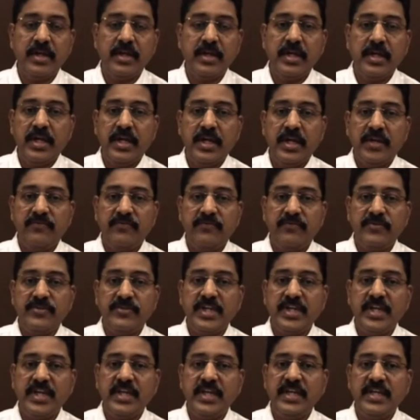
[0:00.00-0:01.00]
If you see
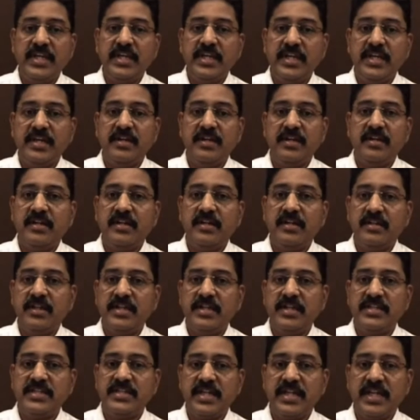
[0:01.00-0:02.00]
it here, the
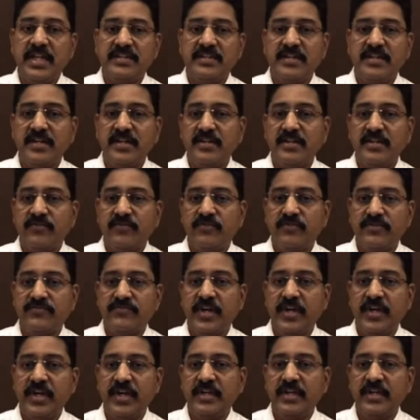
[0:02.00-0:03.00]
distal extent was
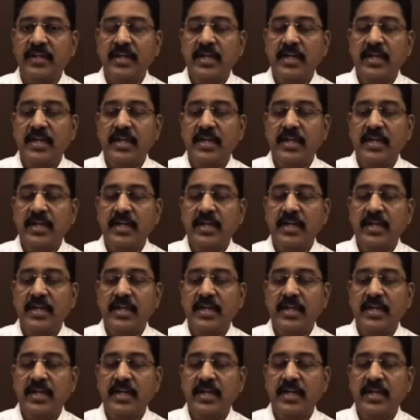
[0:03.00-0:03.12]
fine.